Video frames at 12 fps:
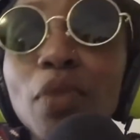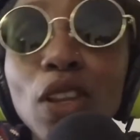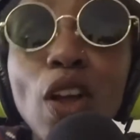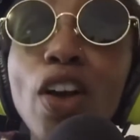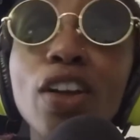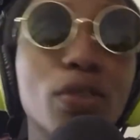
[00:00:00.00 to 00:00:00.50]

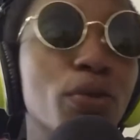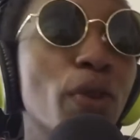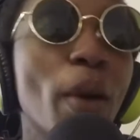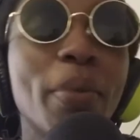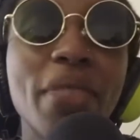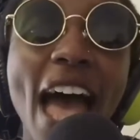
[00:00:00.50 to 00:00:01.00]
learn
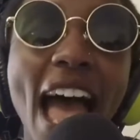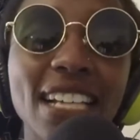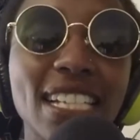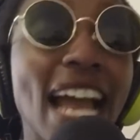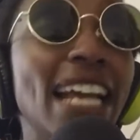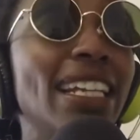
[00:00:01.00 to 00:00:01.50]
from that.
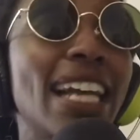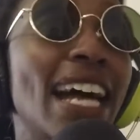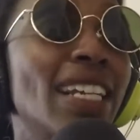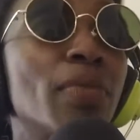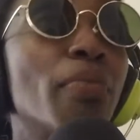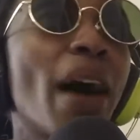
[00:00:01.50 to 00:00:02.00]
I
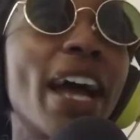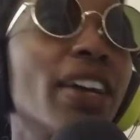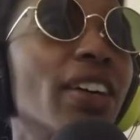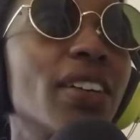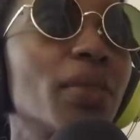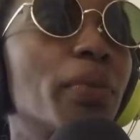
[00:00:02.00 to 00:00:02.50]
admire